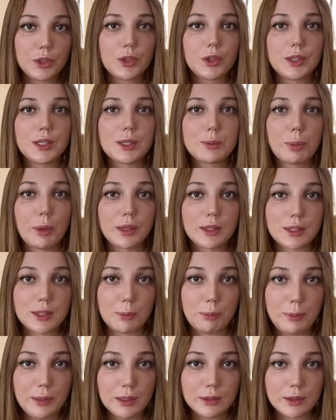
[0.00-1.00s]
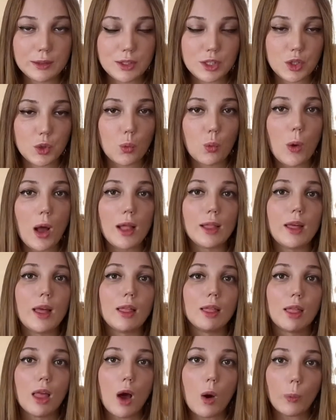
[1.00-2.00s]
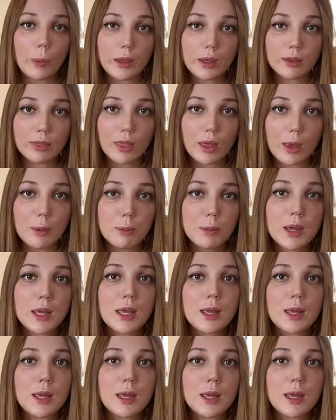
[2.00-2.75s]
responsibility while allowing them